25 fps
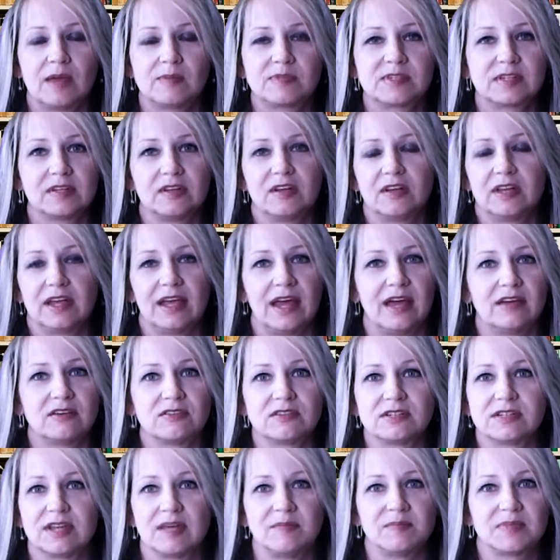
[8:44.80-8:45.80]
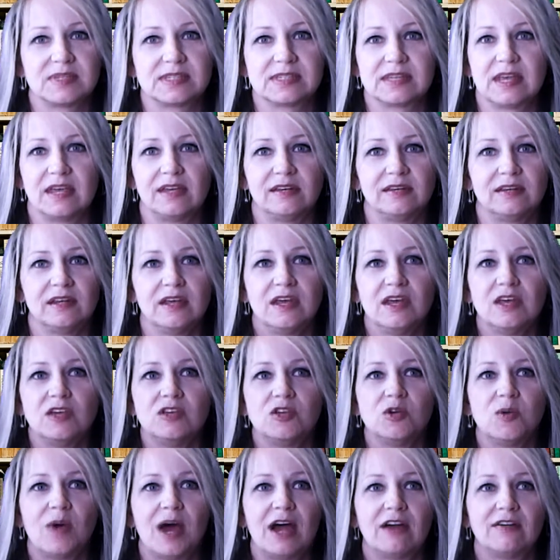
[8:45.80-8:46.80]
Absolutely, 110%.
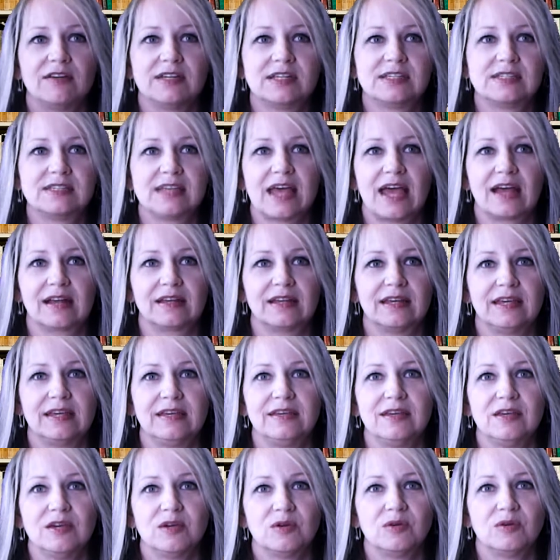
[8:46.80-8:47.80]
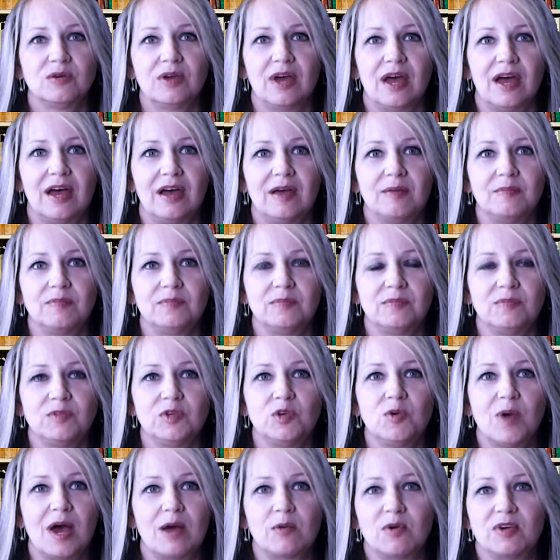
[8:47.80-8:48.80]
You are exactly,
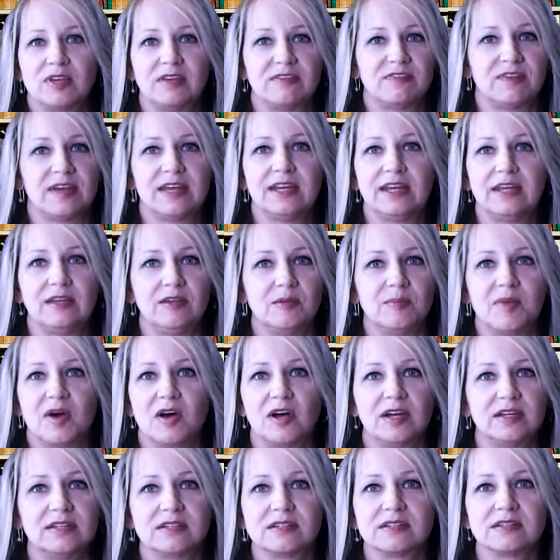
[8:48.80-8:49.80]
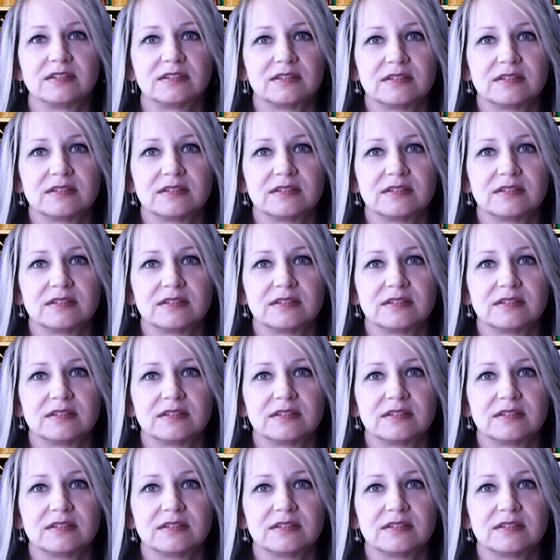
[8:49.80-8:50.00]
you are what you're feeding your mind.